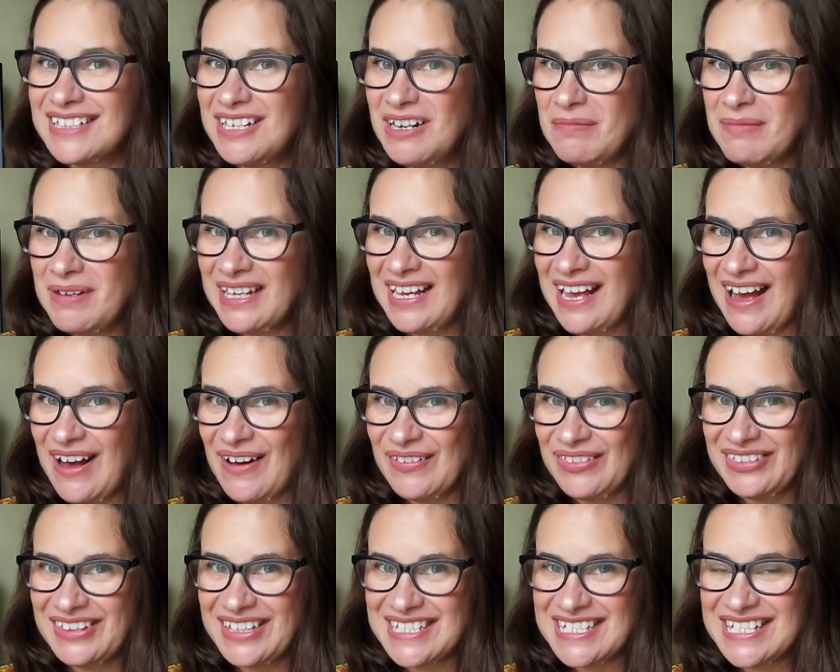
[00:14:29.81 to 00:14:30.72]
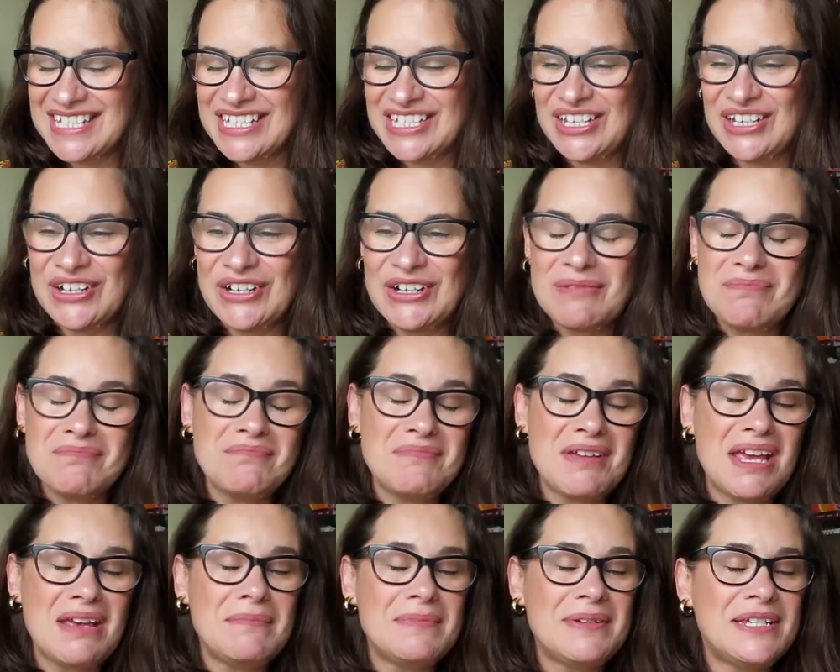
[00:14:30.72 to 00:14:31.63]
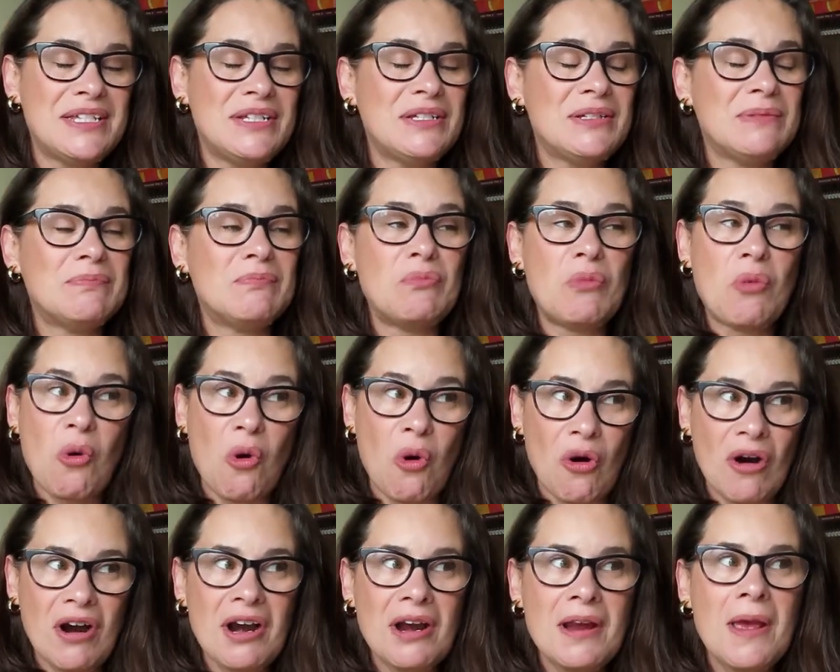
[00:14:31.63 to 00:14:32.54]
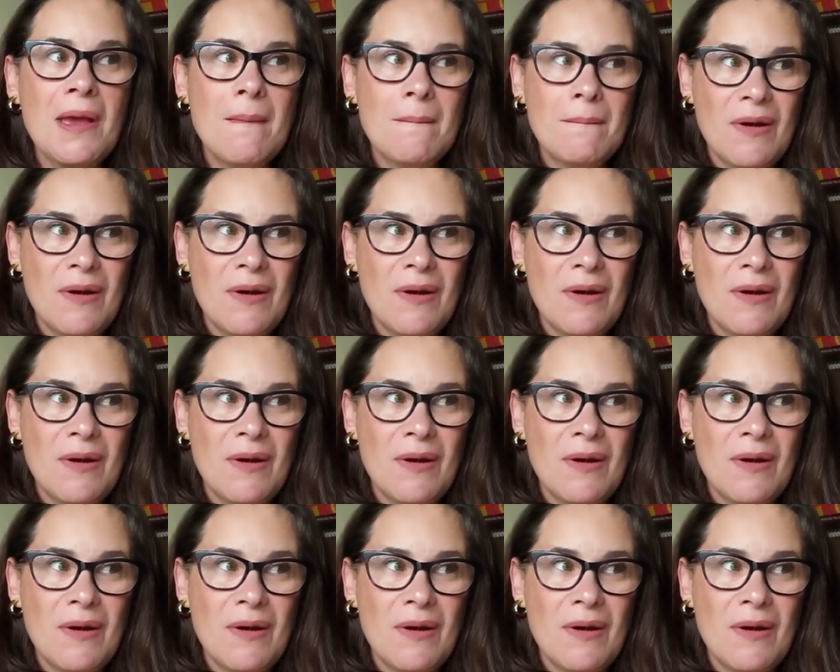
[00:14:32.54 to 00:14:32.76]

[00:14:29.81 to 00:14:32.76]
coming out this year, maybe more,